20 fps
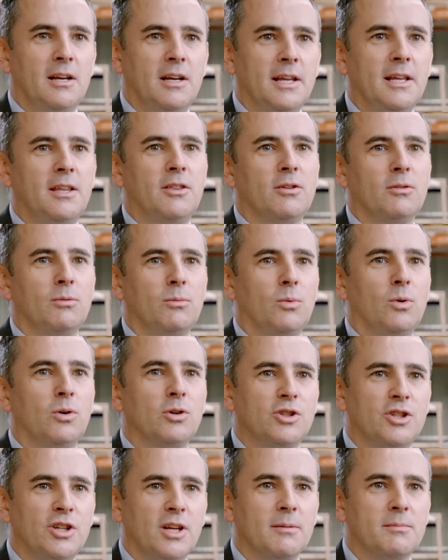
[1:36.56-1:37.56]
lethal
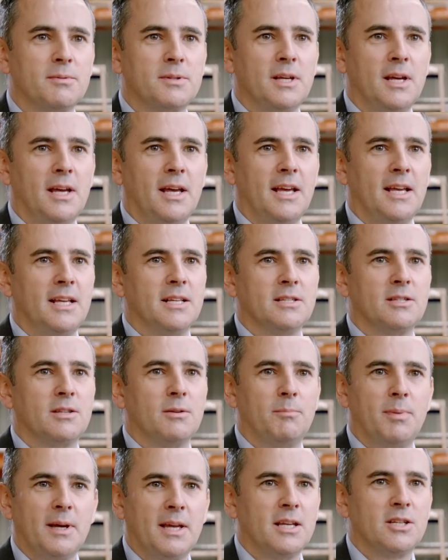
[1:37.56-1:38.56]
warships is
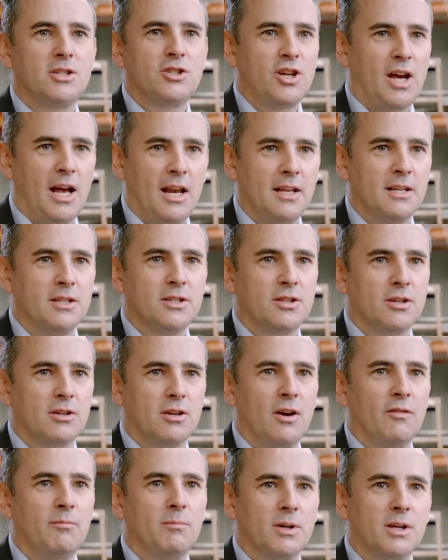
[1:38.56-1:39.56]
the biggest challenge the
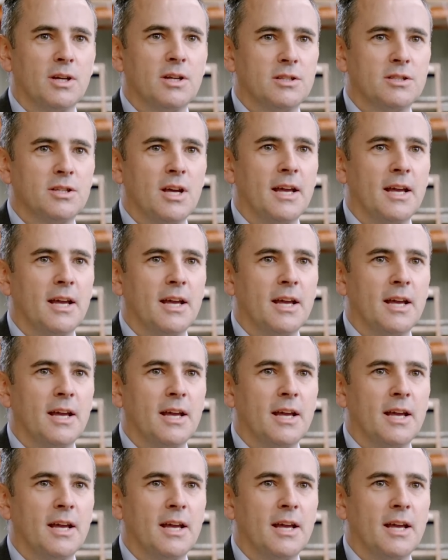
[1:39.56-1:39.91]
government could